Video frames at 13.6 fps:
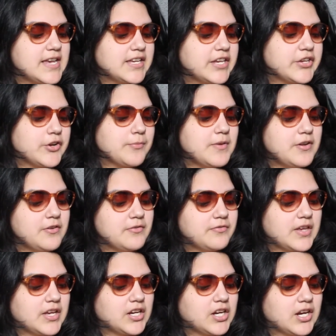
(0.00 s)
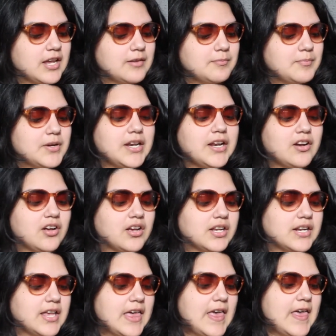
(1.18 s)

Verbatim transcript: take your middle finger and put it on